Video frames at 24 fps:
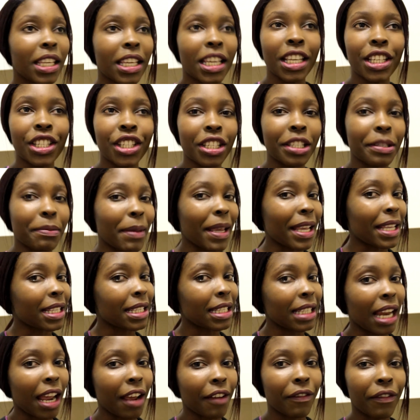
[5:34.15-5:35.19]
It just
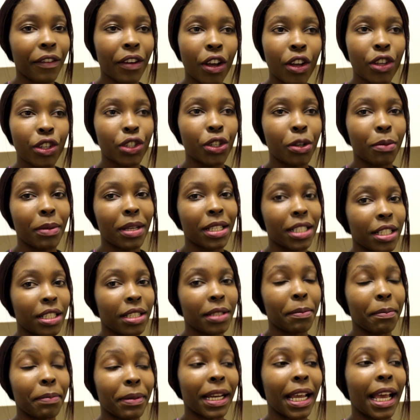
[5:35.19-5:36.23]
makes life so much
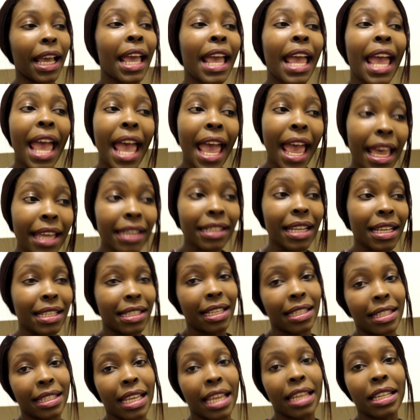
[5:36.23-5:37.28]
simpler. And as I
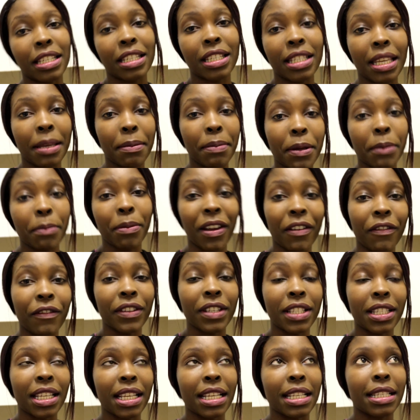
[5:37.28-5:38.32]
said, skipping
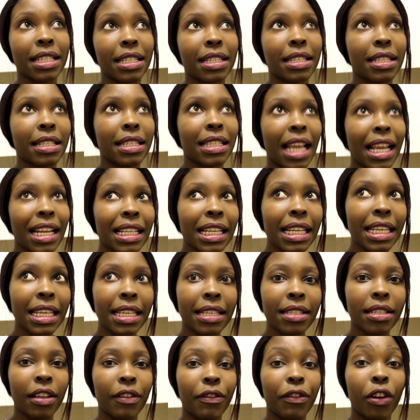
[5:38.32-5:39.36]
breakfast is slightly
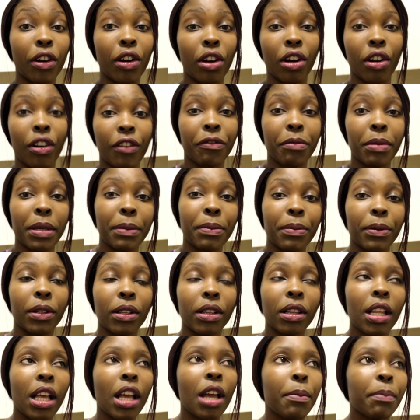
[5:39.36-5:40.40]
easier for a lot of
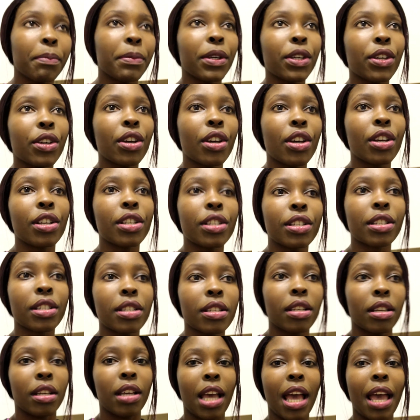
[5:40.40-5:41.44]
people,
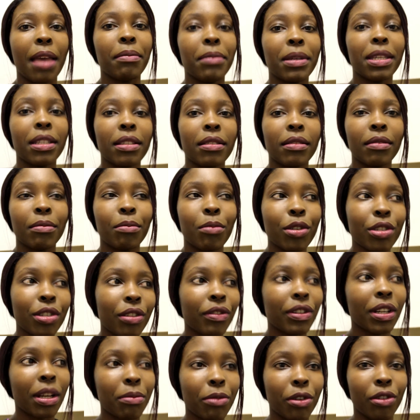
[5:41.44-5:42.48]
because I mean, most of
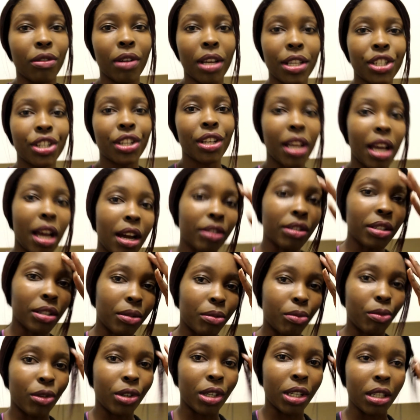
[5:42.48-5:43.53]
the time you're rushing out in the
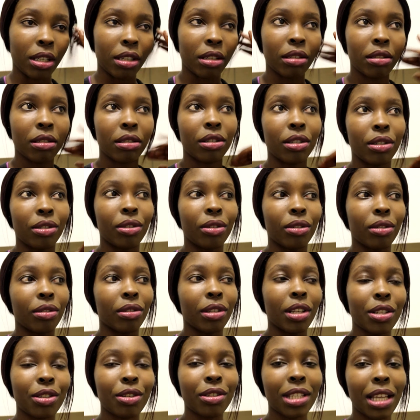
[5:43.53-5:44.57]
morning, you know,
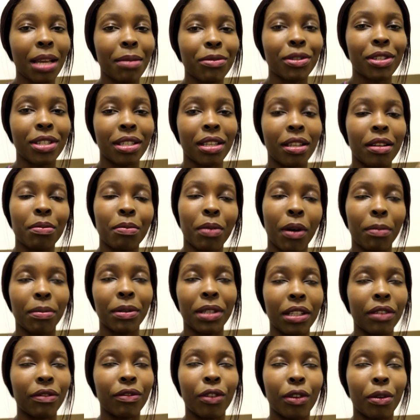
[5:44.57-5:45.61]
there's no time to sit
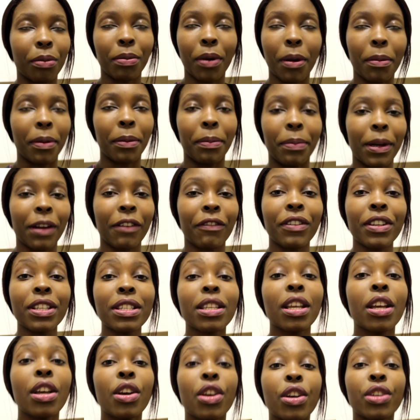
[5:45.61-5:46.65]
properly for a proper
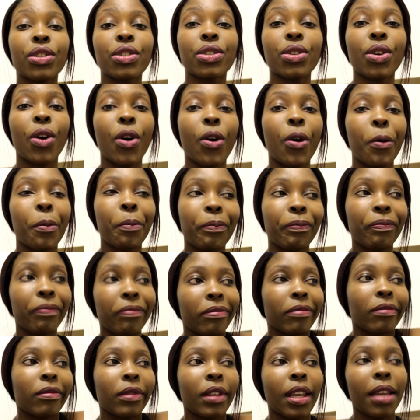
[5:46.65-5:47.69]
breakfast. So
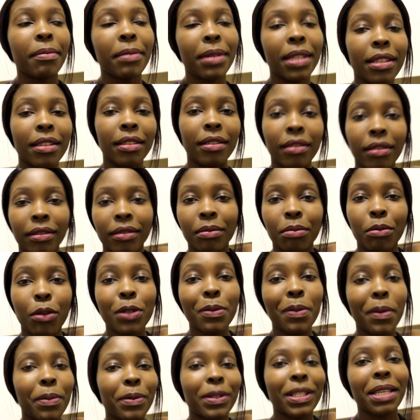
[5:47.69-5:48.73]
I mean,
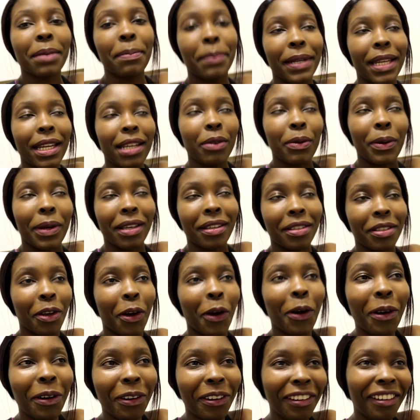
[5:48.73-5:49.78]
most people skip it anyway,
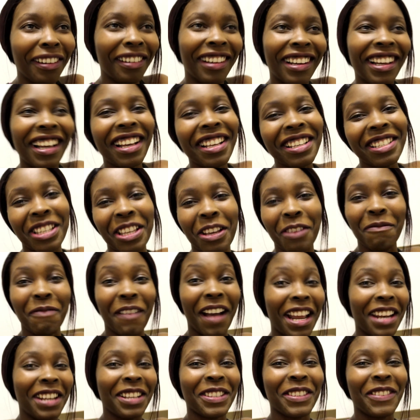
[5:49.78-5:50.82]
so
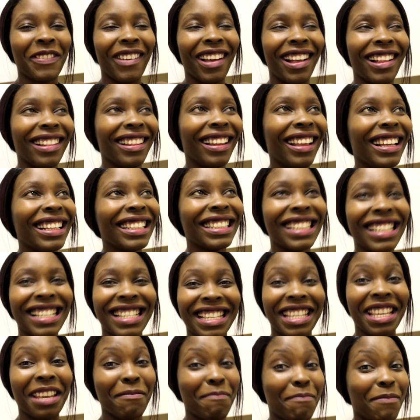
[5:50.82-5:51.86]
might as well
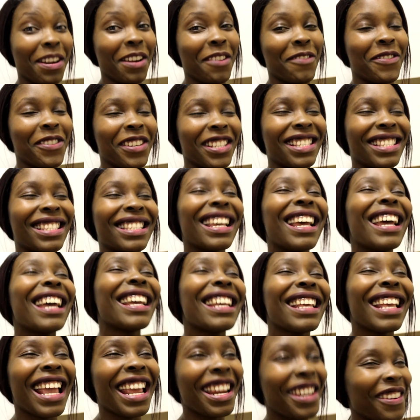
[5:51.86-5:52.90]
just skip breakfast.
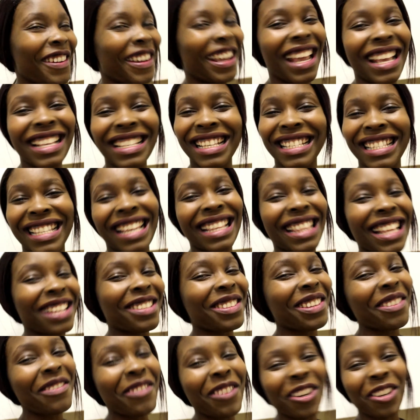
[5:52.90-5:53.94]
Anyway, as I said, that's
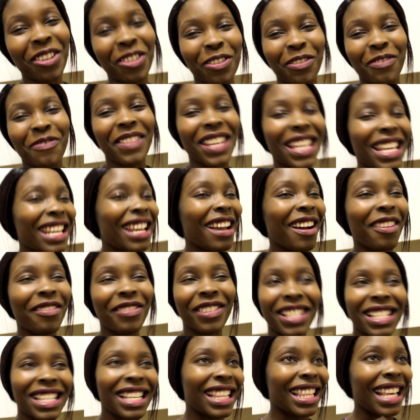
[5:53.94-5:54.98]
what works for me.
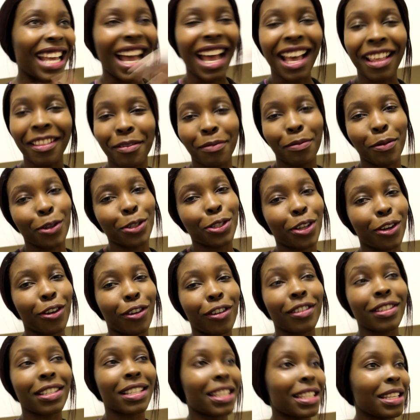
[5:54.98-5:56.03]
Obviously there are other
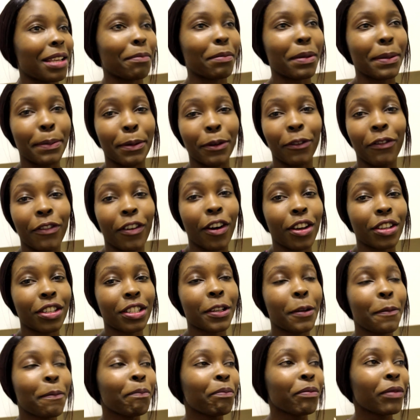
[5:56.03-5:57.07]
protocols. Some people
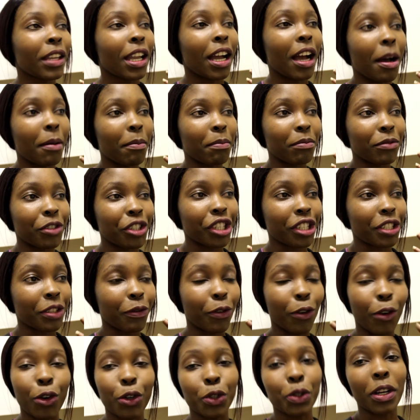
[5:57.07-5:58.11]
fast just
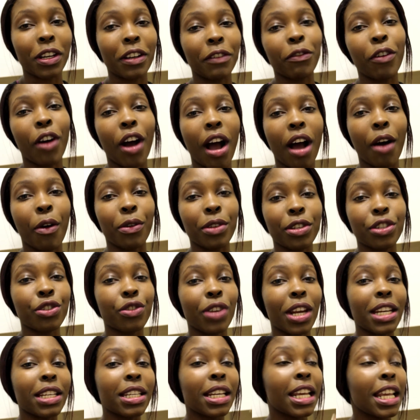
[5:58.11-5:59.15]
for 24 hours
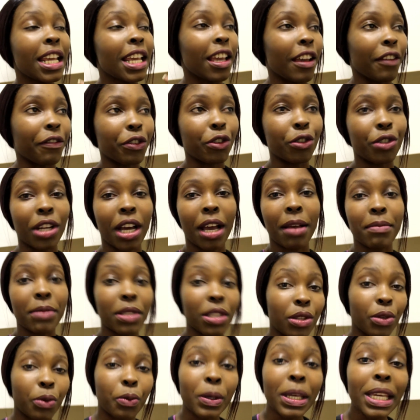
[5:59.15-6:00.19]
straight a few times
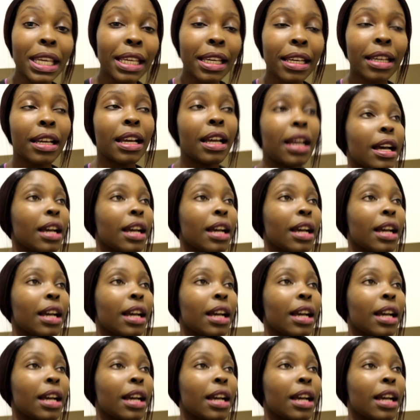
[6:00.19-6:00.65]
in a week.